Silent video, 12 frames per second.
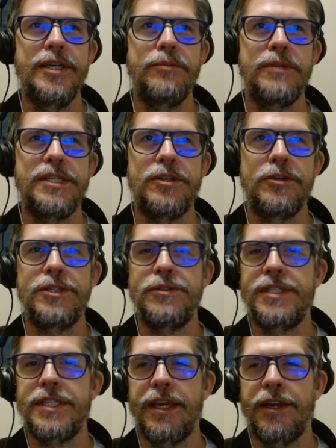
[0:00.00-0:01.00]
But he's also
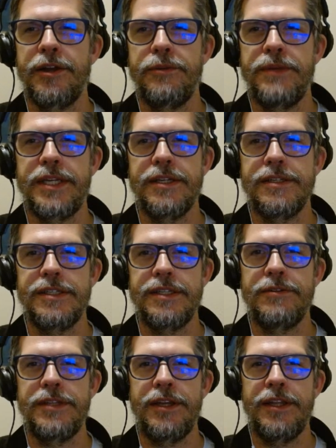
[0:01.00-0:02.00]
scared because they're
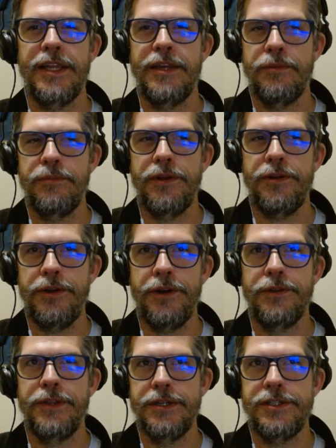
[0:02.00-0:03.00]
telling him, no,
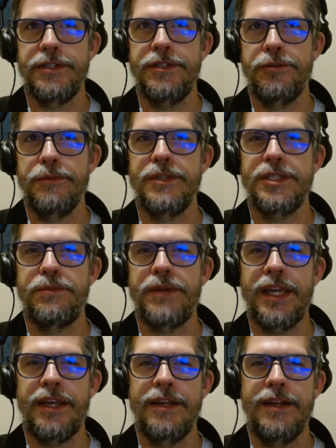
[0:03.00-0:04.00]
there's enormous
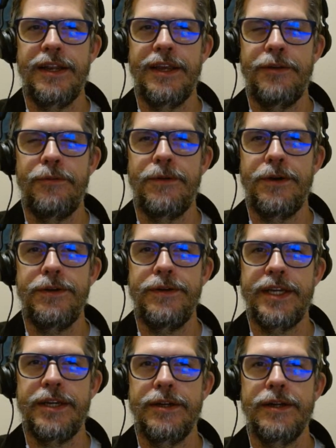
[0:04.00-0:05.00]
pain and woe
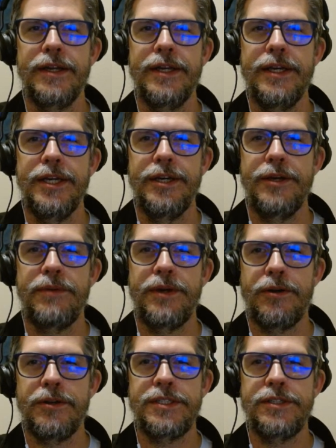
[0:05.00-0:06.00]
here. But
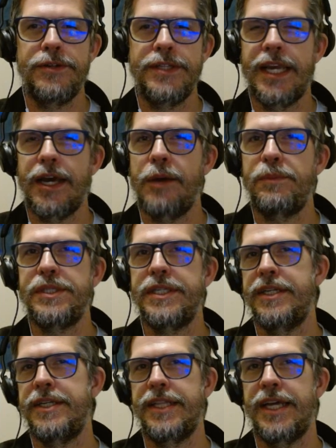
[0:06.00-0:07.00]
also on the opposite
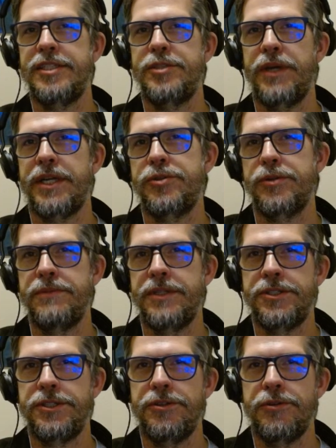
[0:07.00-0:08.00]
end of that spectrum,
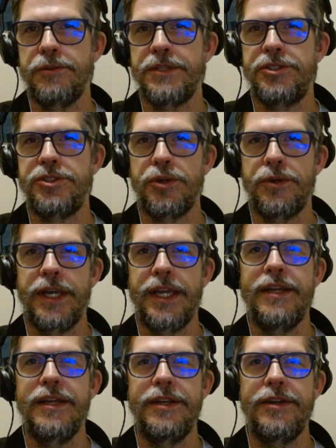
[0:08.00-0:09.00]
there's enormous joy,
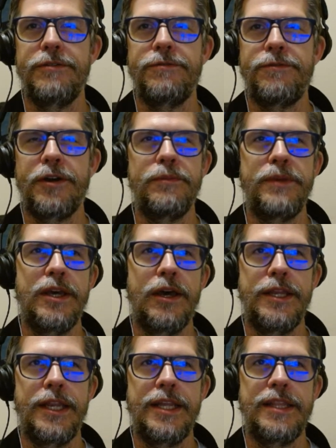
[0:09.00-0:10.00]
far
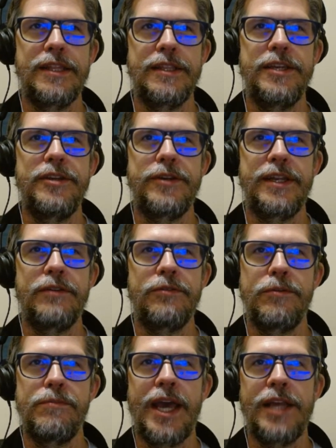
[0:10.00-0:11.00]
beyond anything that you could ever
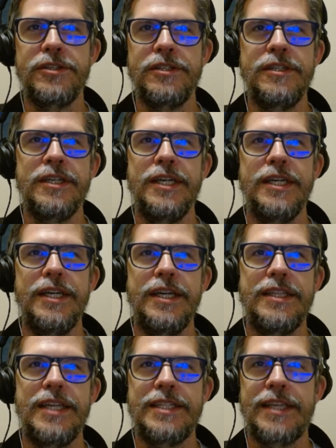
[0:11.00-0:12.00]
imagine.
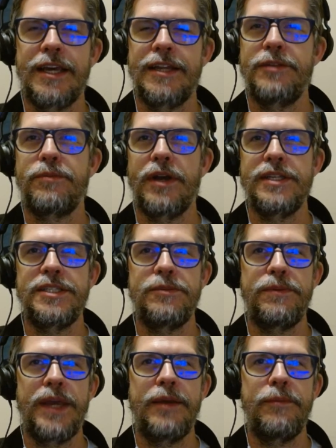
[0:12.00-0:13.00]
And that's kind of the price to
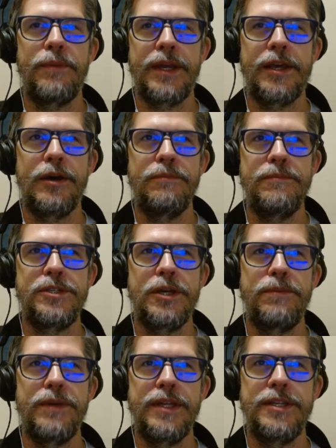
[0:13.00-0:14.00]
pay. But come, jump
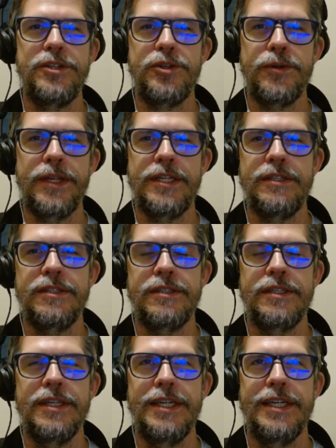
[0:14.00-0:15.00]
in and join us.
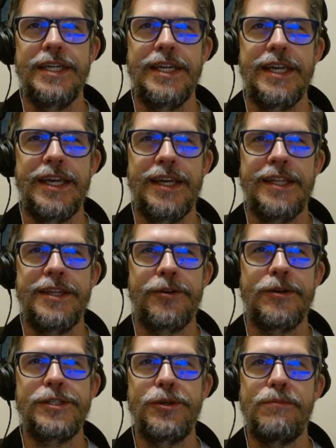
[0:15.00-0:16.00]
And they're
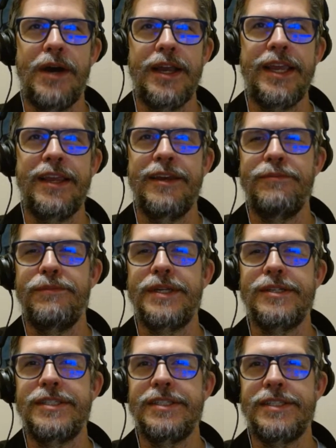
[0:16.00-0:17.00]
also mocking him
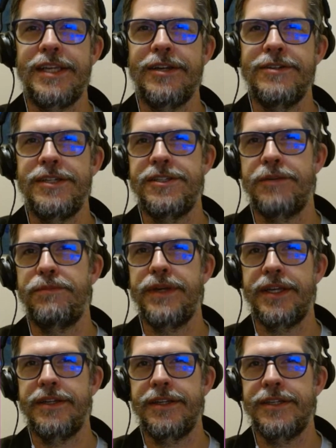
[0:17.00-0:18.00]
because he's scared to jump
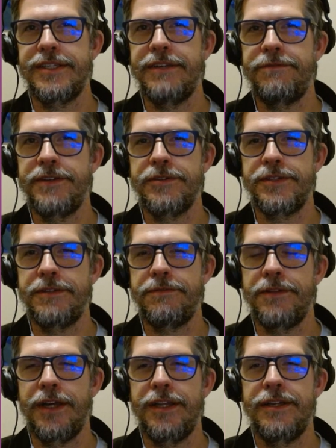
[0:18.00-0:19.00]
in because he fears the
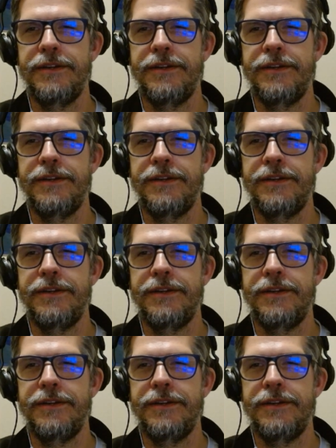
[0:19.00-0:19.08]
flood.